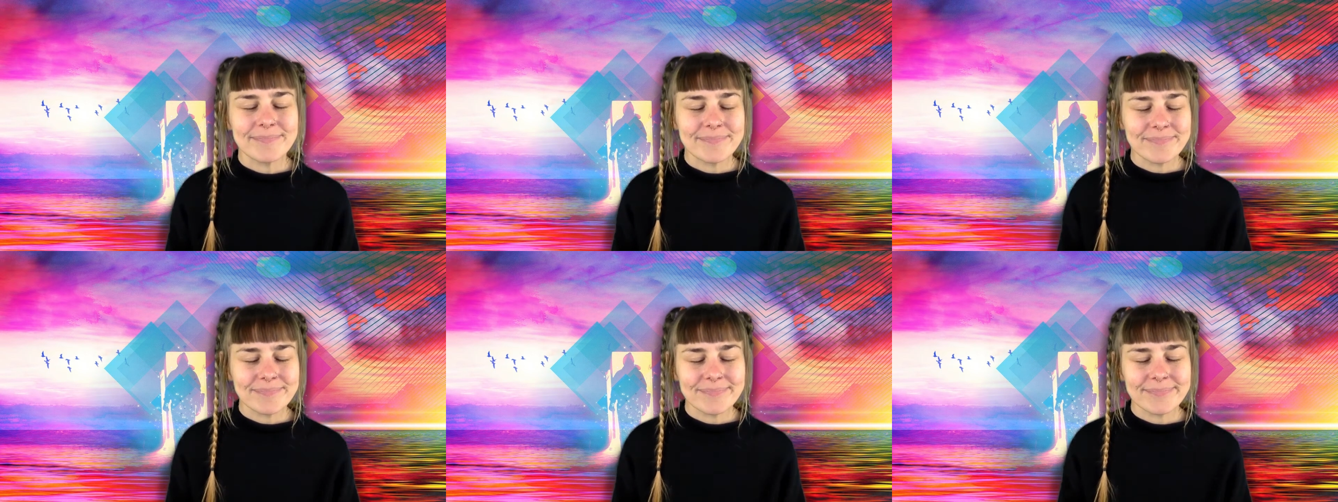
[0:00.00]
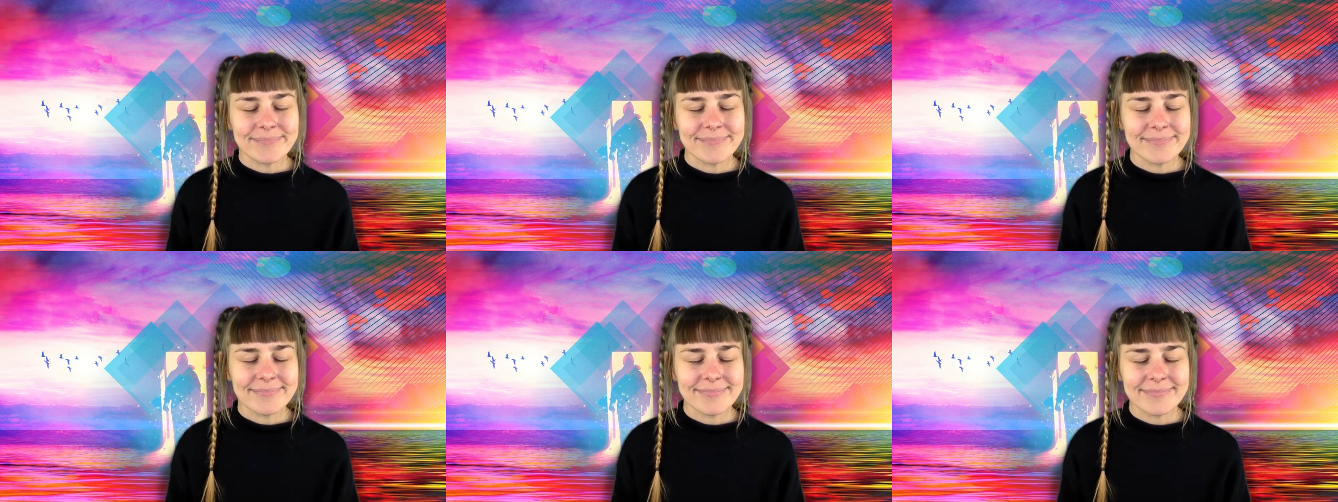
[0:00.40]

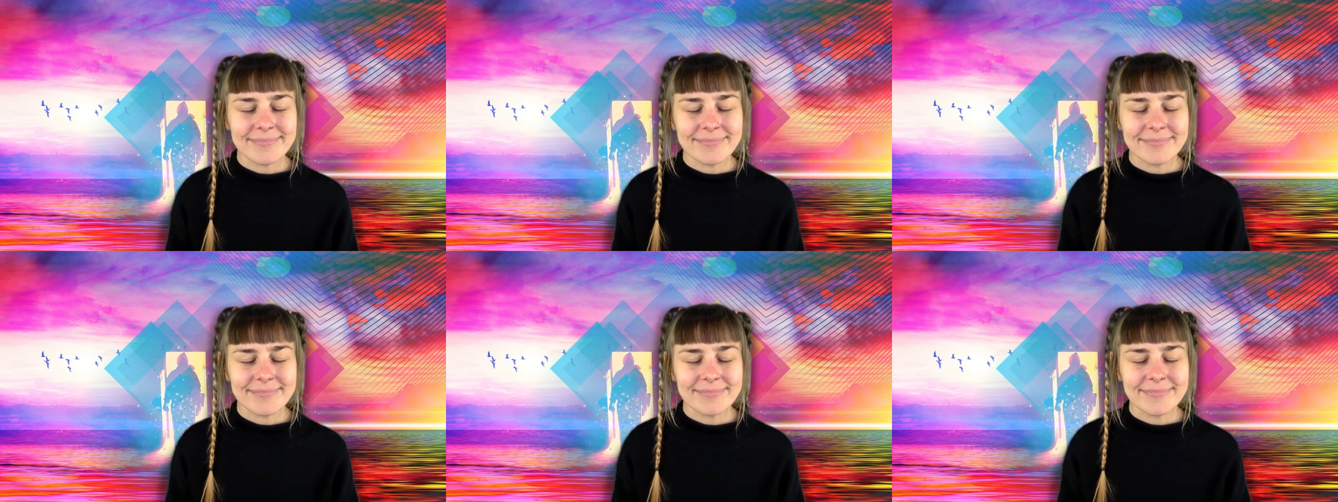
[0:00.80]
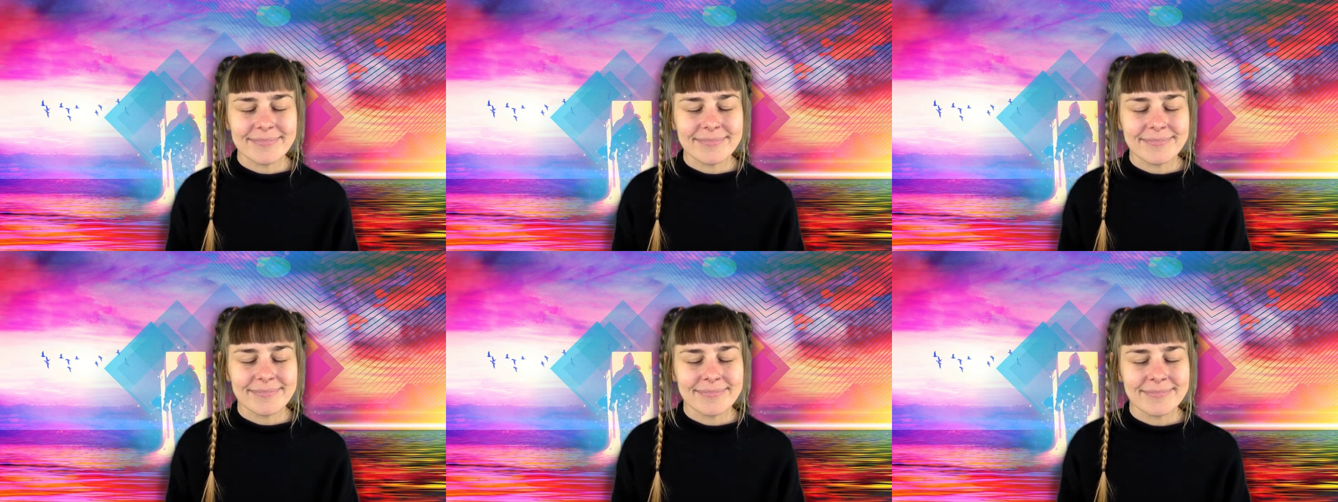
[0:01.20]

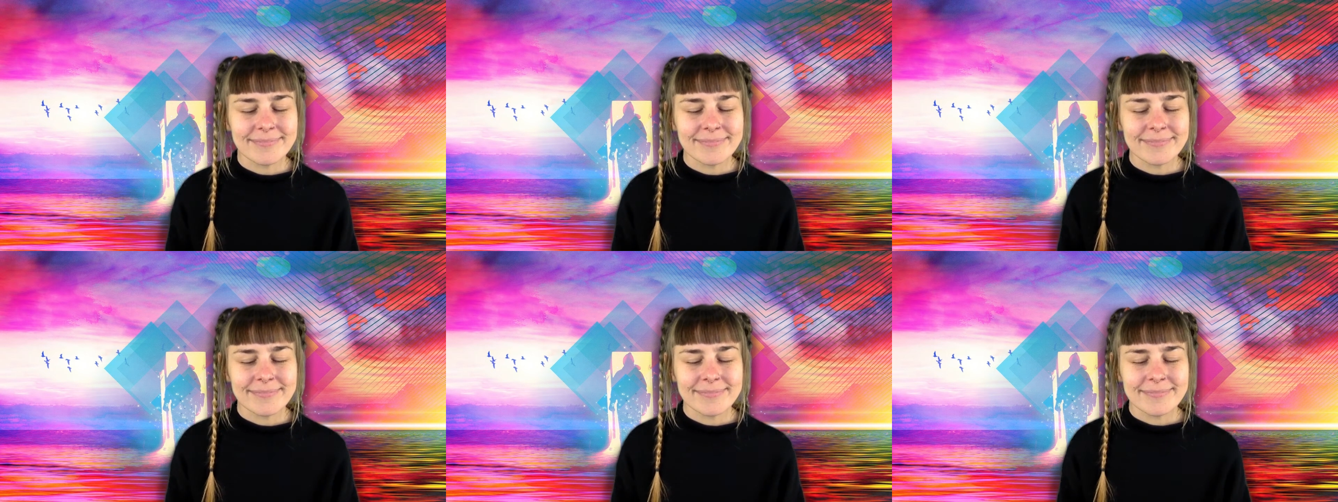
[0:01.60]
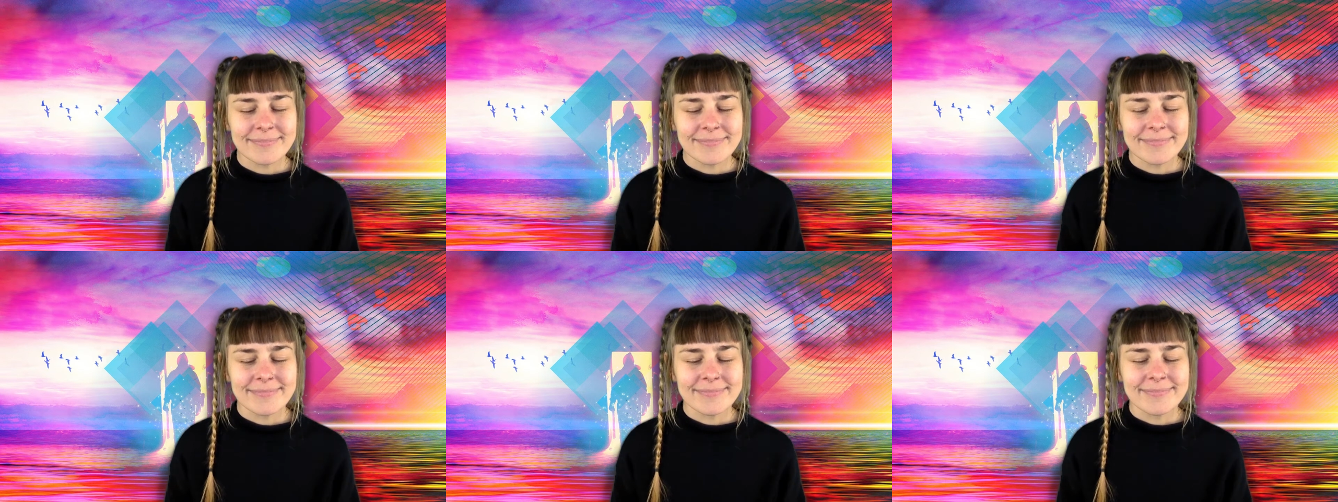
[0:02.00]

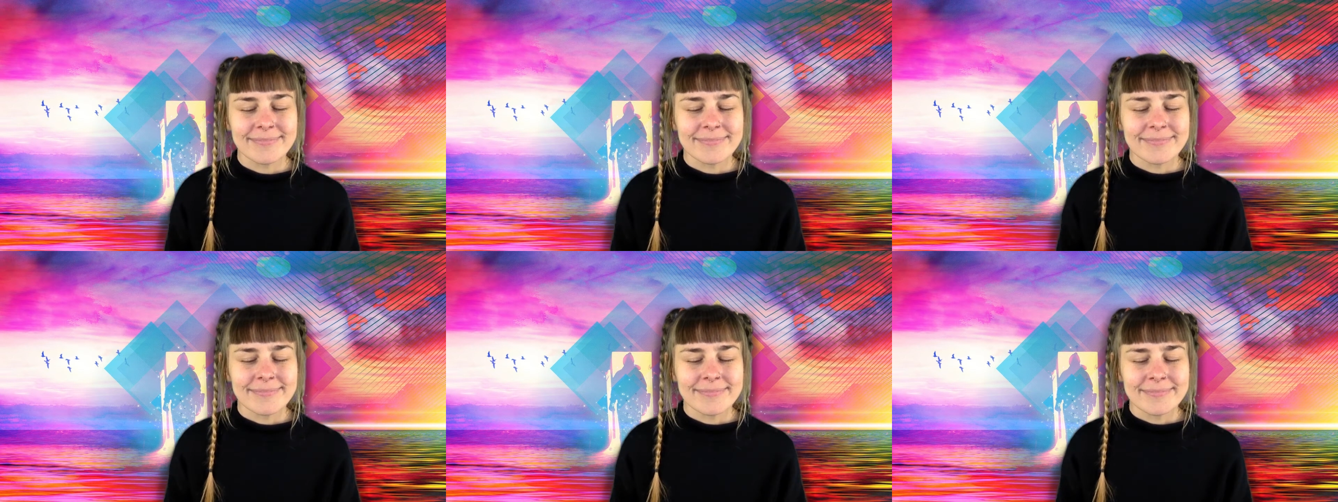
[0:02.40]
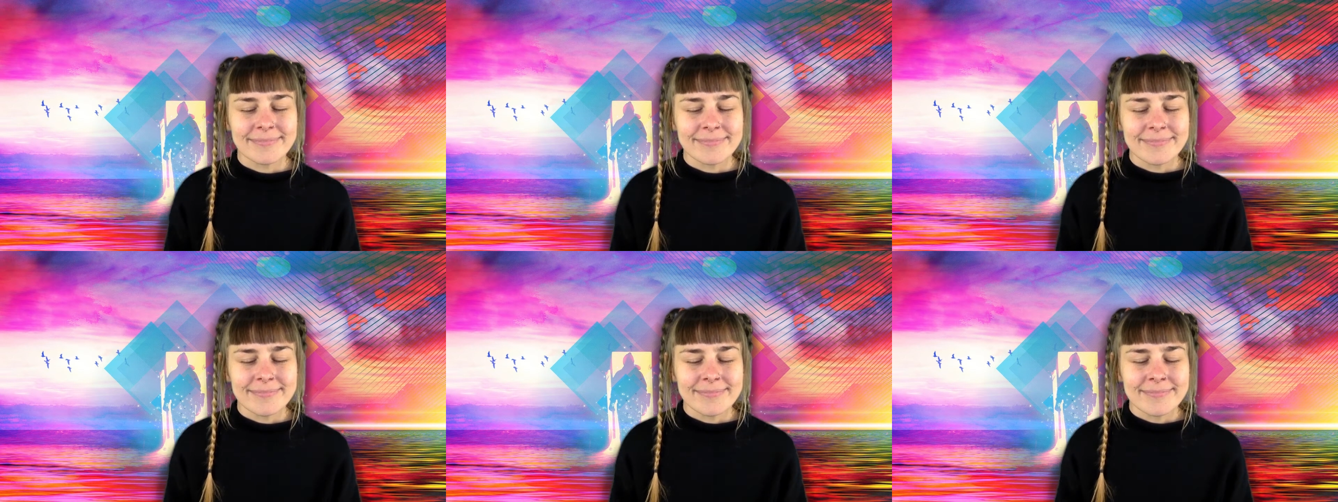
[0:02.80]

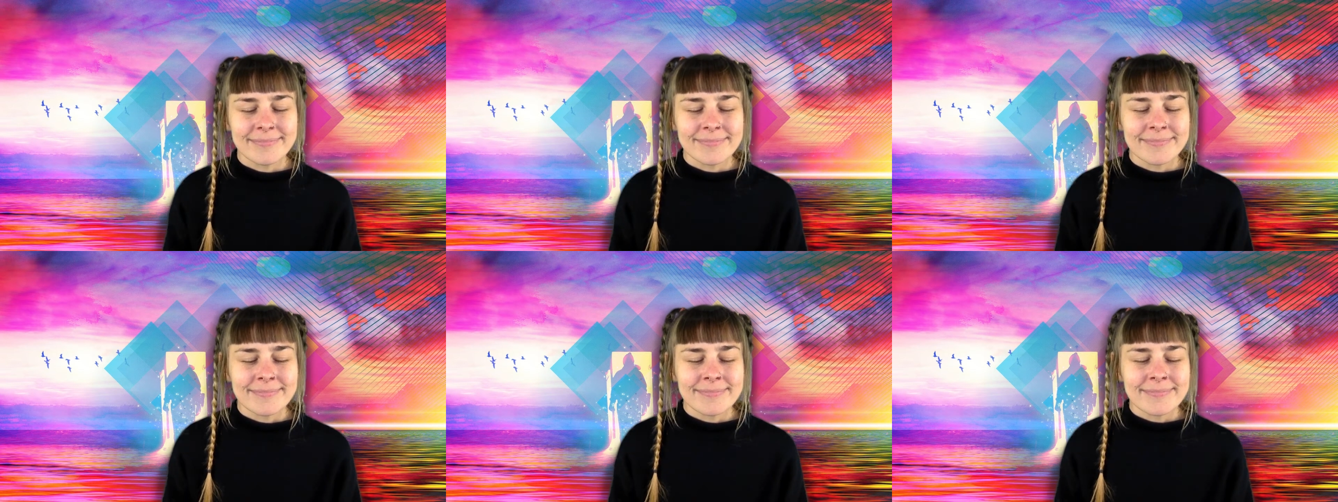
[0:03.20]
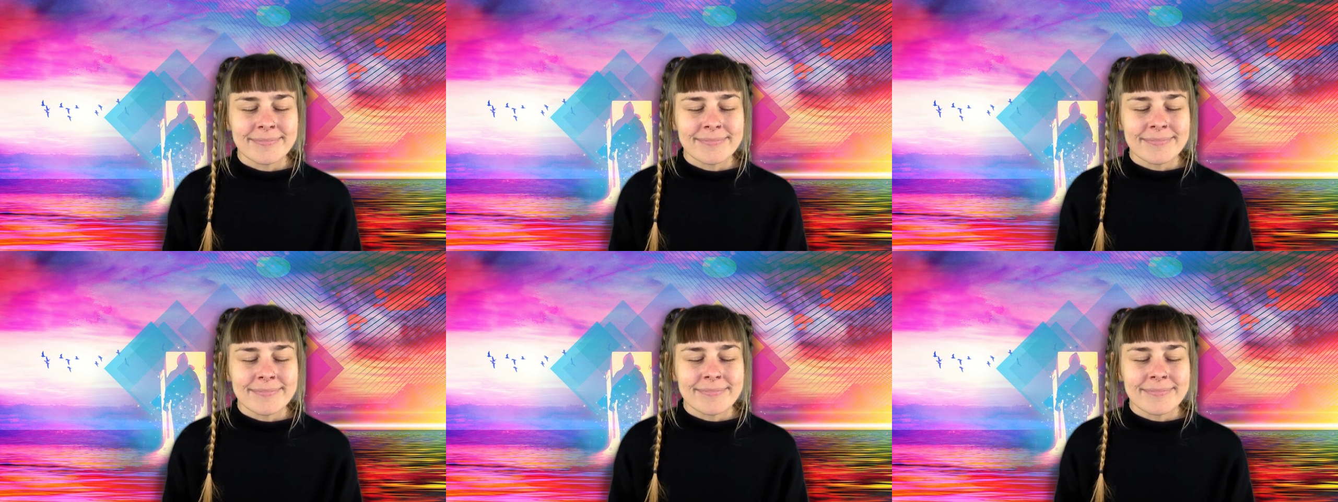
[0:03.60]
No one is speaking in this clip.